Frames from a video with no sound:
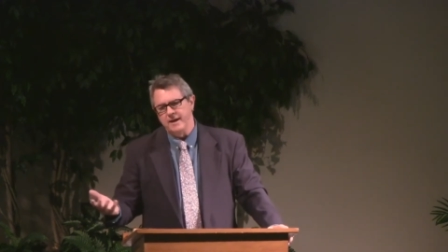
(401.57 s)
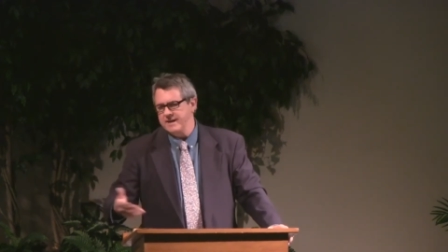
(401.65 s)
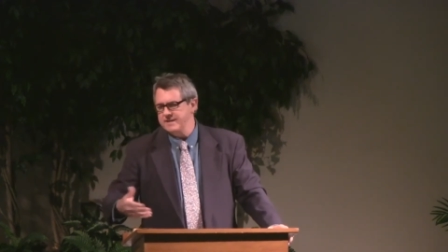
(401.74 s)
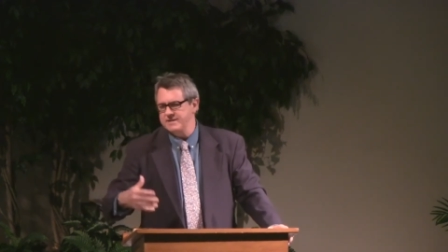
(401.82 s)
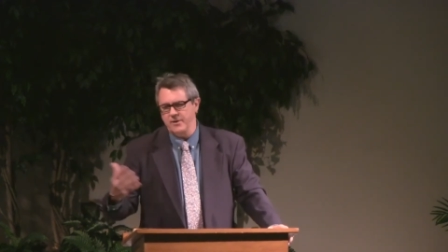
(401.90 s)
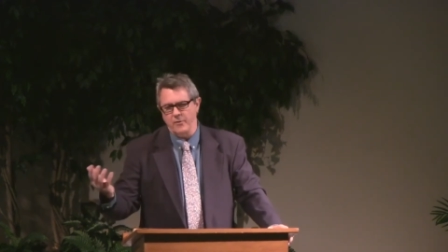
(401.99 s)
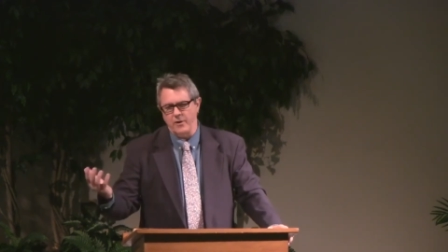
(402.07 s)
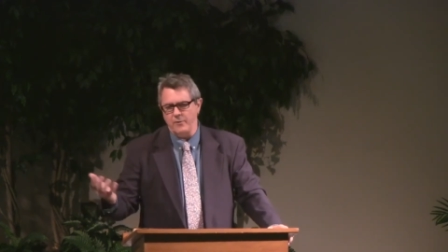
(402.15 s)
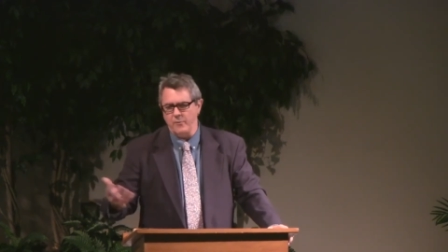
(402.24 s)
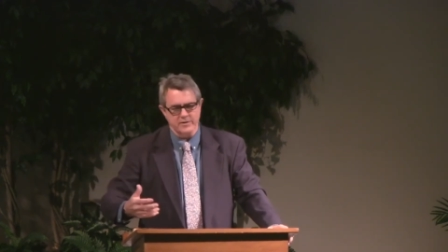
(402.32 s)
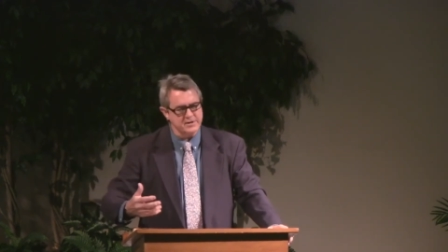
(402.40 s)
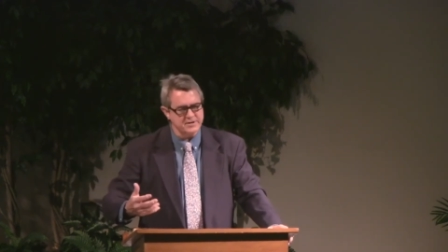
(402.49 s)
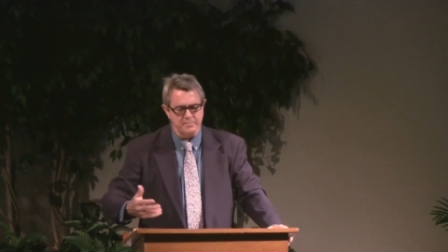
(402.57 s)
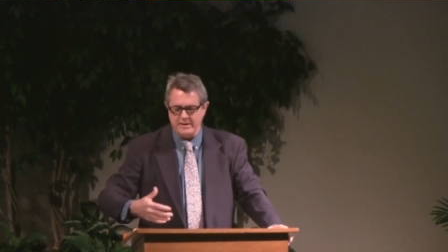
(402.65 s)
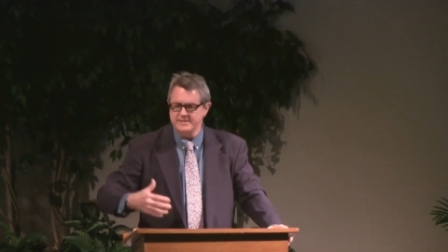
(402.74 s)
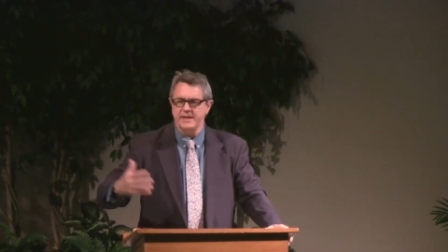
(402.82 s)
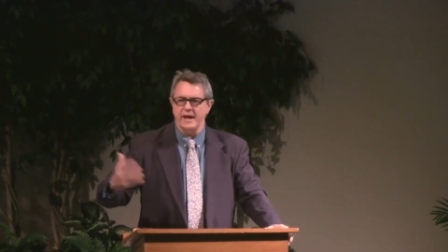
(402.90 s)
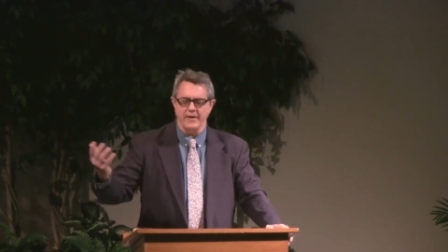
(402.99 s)
It's the Greek word just
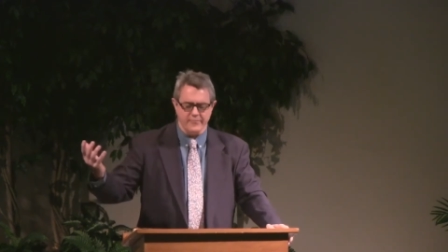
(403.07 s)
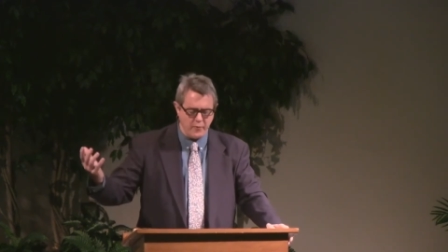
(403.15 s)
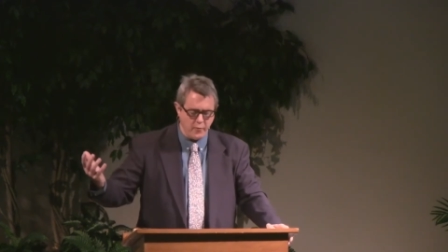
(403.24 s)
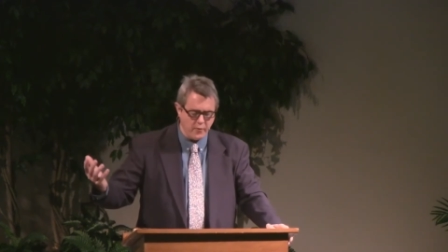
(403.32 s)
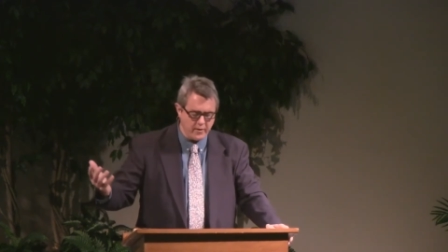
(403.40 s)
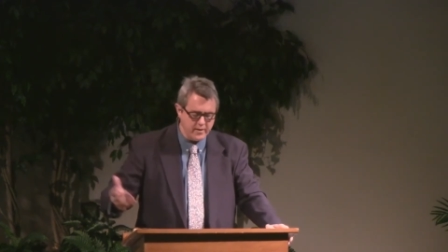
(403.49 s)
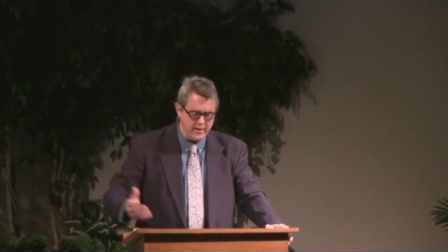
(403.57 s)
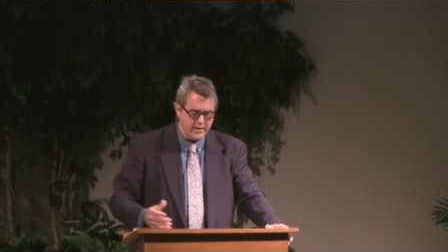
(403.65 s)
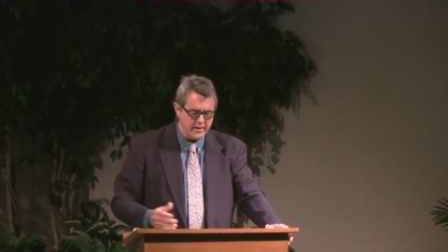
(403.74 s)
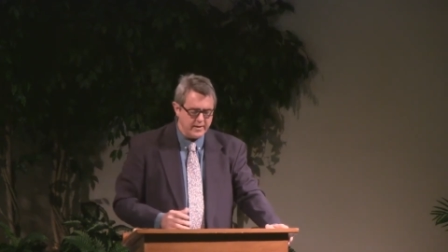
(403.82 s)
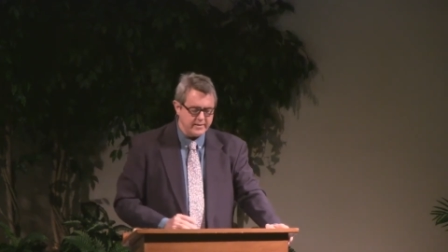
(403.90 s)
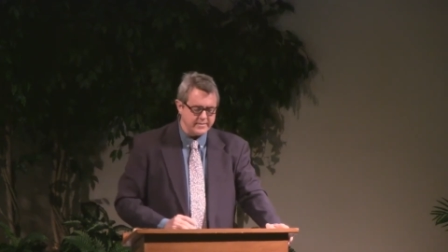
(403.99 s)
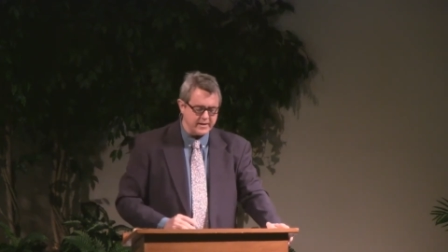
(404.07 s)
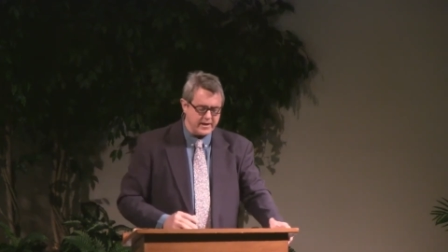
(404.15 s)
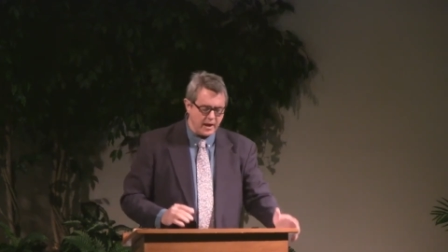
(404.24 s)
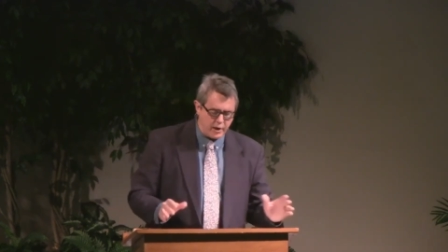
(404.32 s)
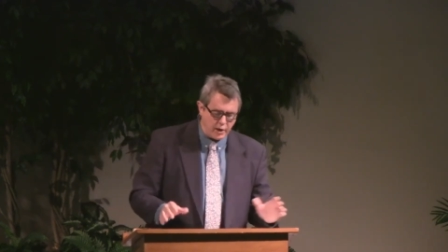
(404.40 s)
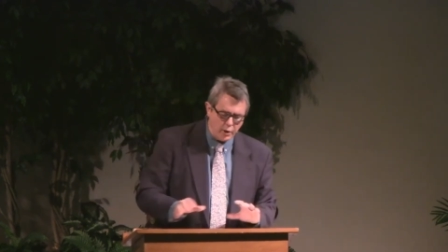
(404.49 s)
means therefore the
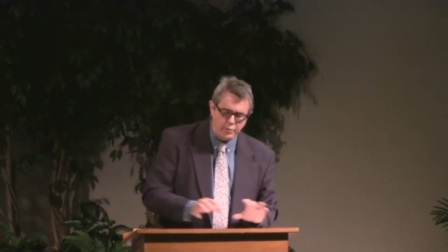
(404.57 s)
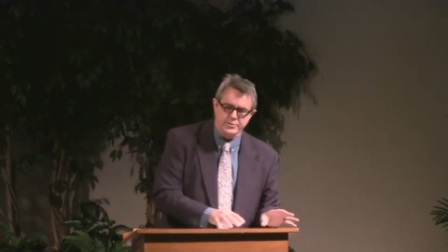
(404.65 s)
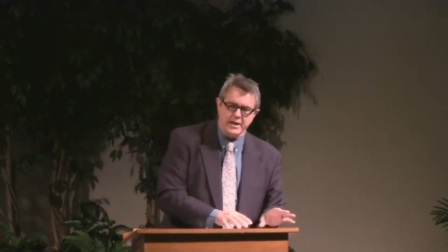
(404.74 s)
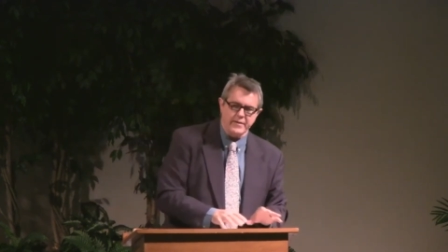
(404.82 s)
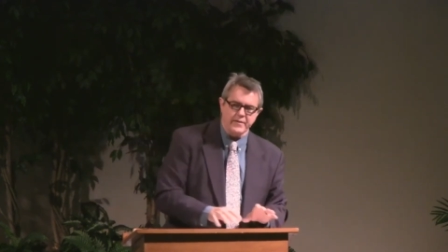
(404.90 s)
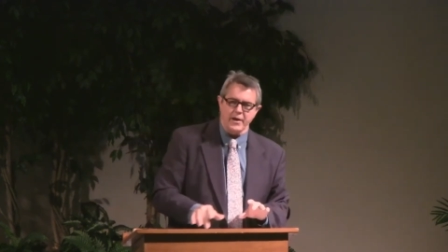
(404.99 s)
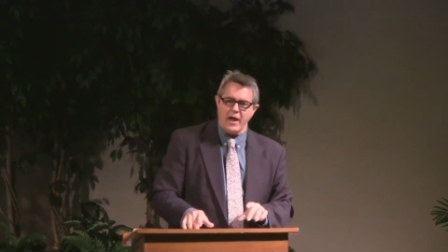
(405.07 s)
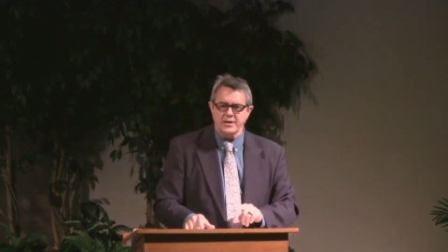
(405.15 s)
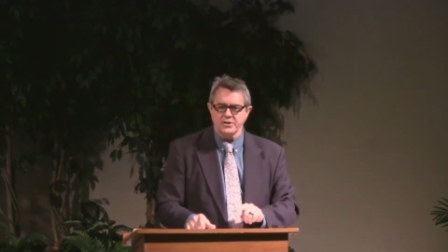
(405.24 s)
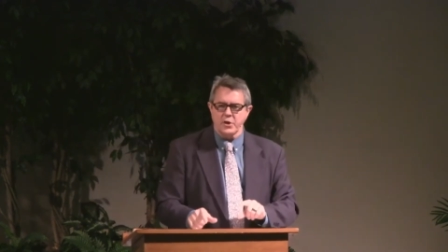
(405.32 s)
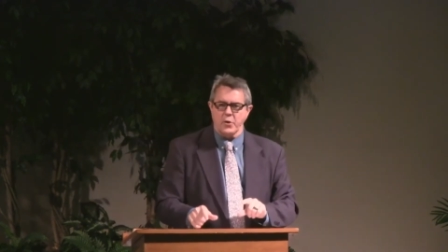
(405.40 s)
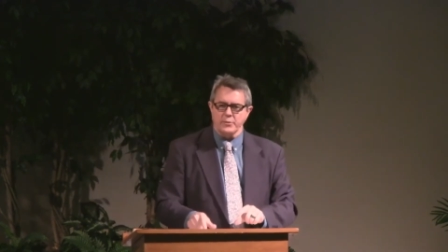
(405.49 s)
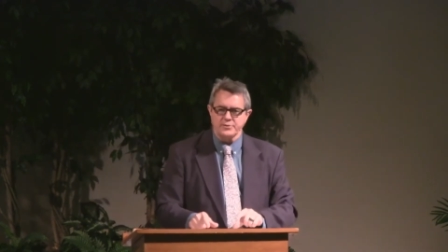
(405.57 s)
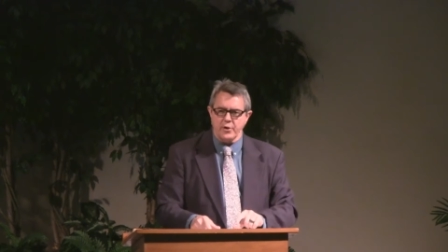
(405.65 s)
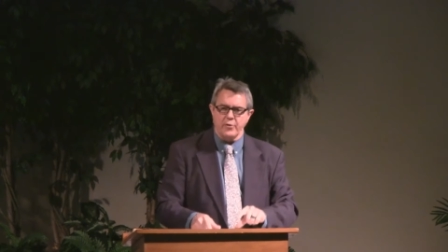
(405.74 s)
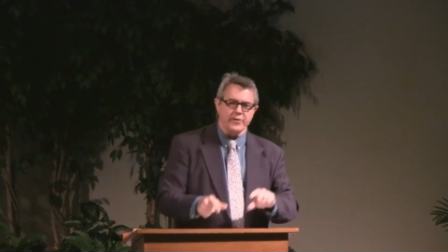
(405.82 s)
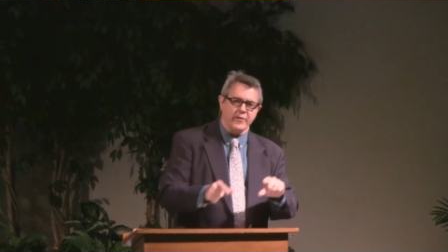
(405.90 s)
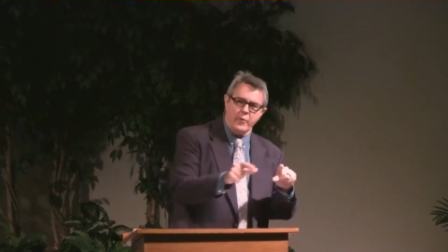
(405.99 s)
conclusion and the logical
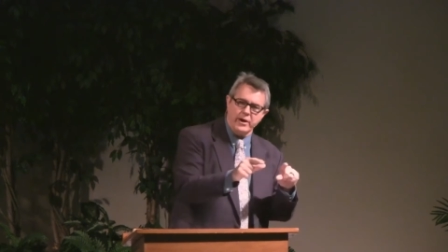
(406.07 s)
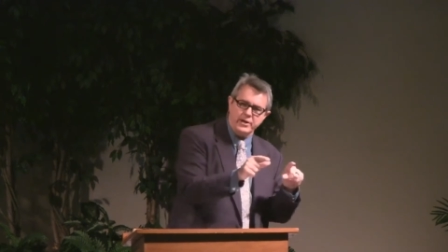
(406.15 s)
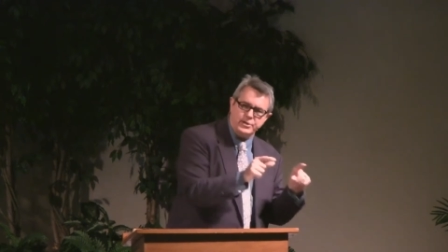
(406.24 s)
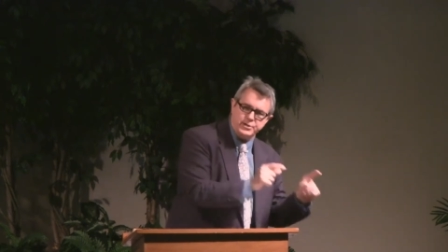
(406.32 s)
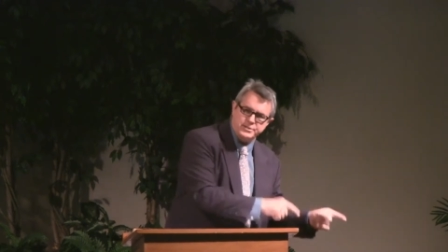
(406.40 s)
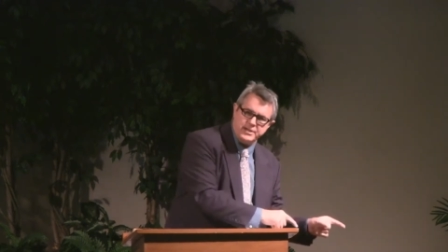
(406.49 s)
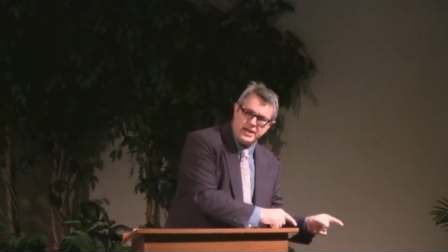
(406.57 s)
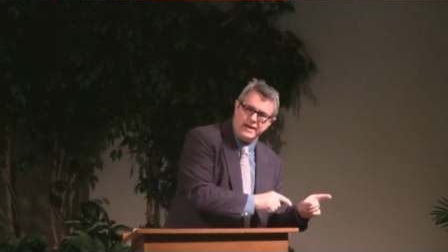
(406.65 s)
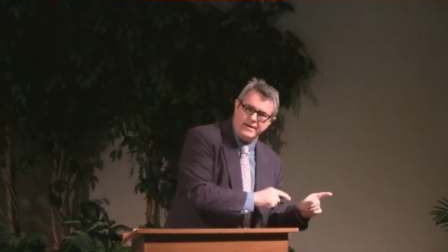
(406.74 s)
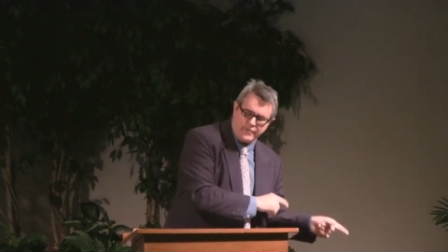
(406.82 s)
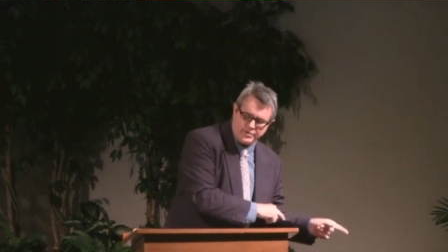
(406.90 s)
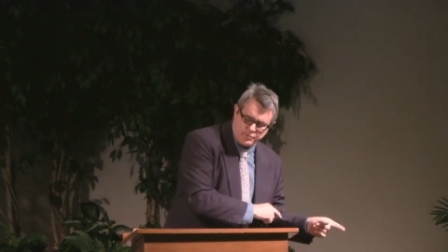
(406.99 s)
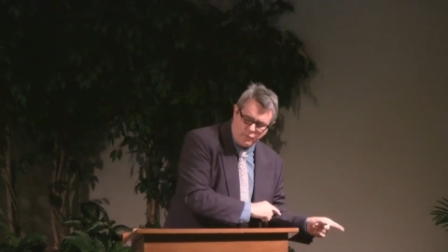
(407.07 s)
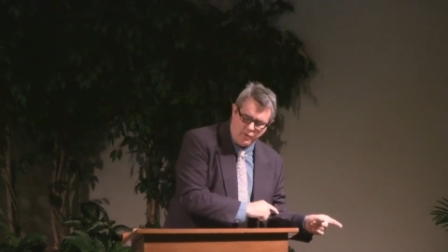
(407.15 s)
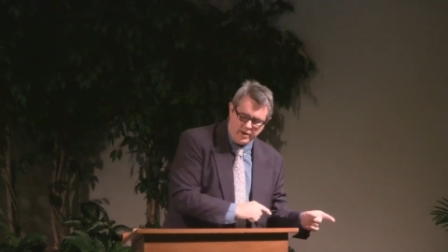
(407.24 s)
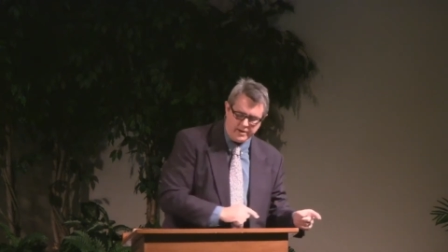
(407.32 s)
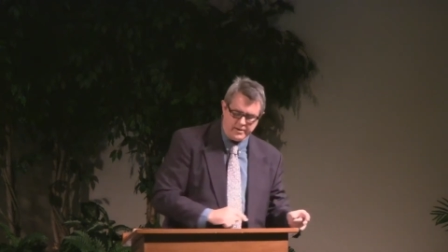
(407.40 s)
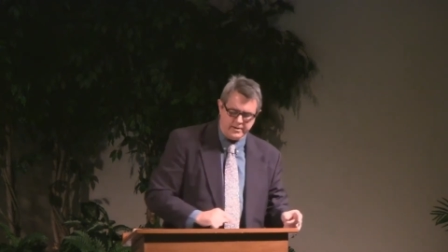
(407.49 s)
result of what he just said in verse
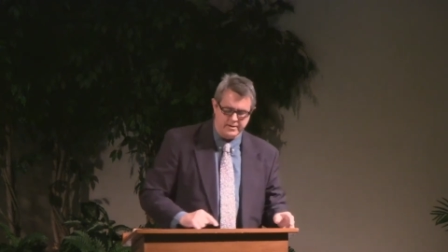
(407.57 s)
1.